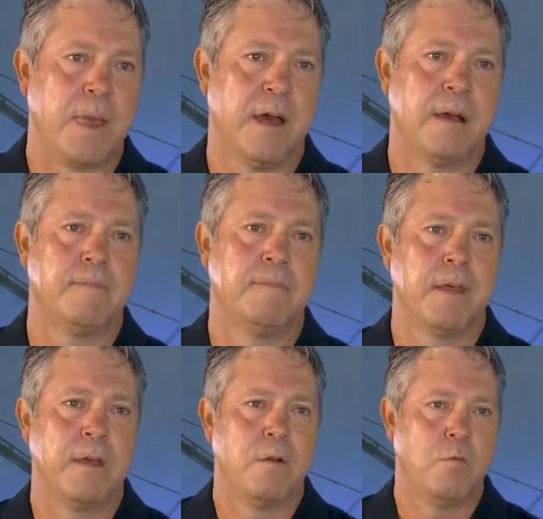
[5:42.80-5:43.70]

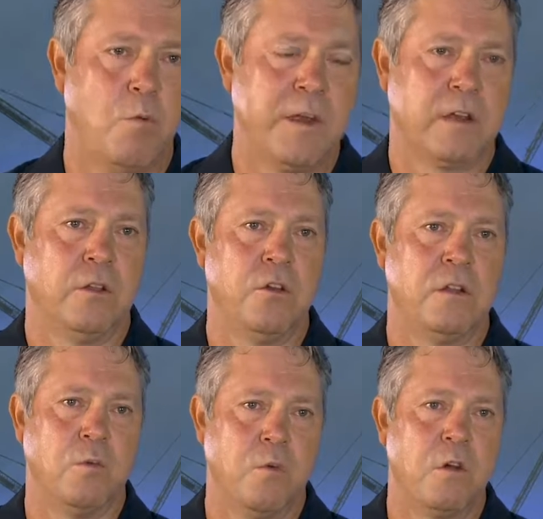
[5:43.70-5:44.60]
um, what we can learn
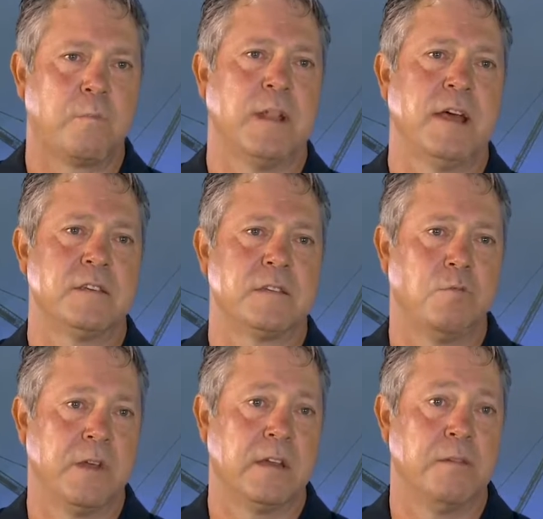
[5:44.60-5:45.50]
in the
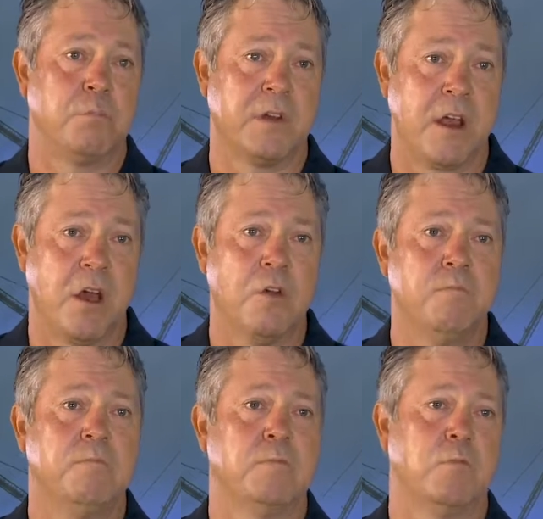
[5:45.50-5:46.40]
workplace, we can bring
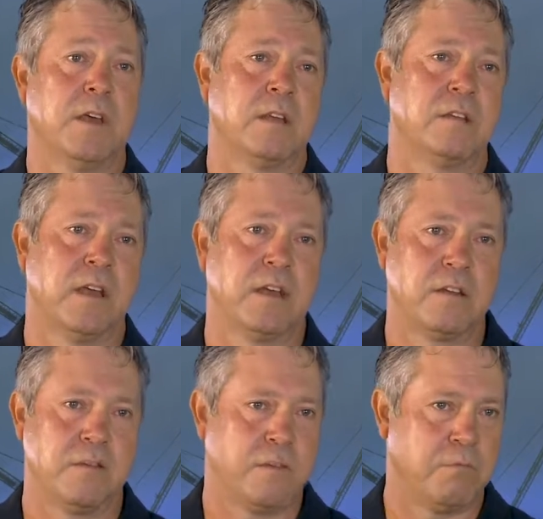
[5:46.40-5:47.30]
home, we can take,
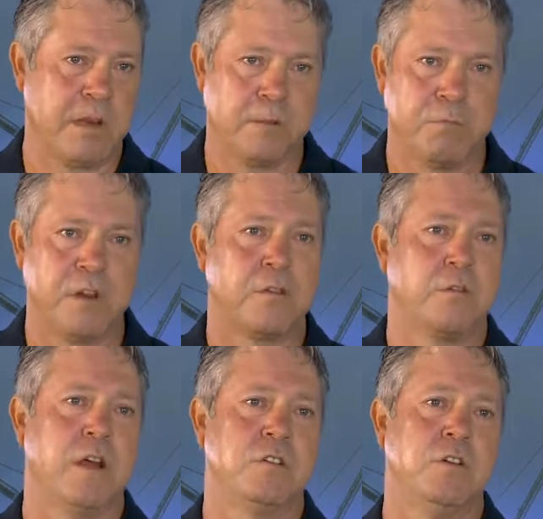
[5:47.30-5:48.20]
we can bring
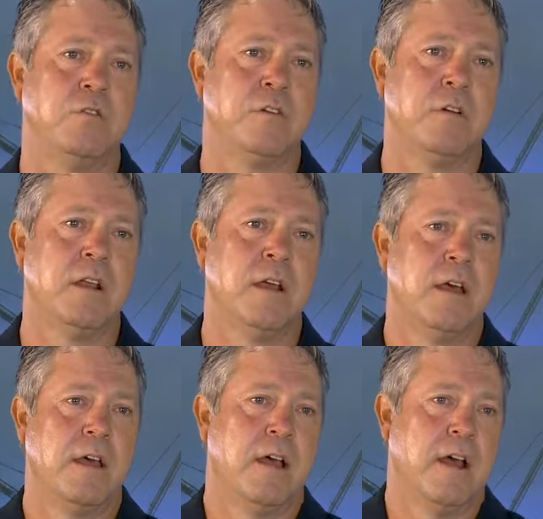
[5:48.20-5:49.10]
through our children,
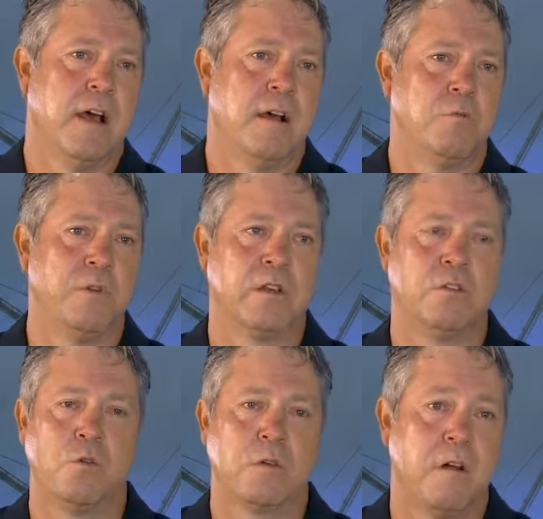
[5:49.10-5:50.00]
um, we can
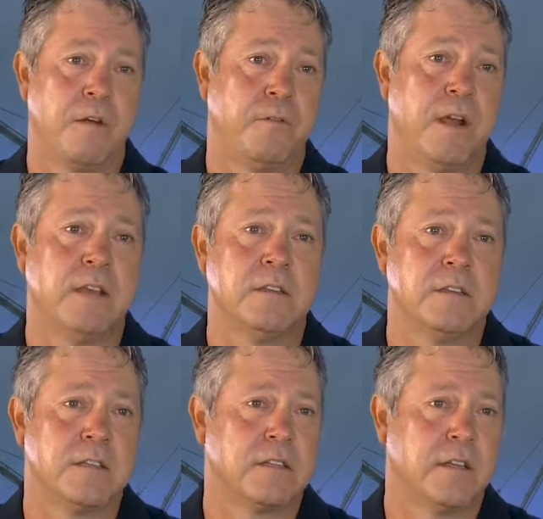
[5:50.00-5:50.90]
talk to our
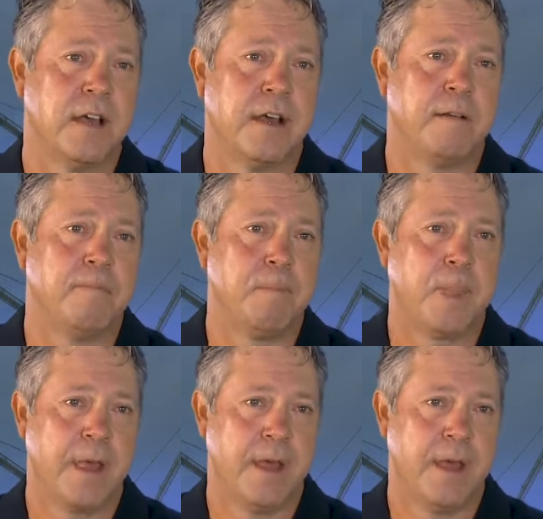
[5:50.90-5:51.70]
friends. Um,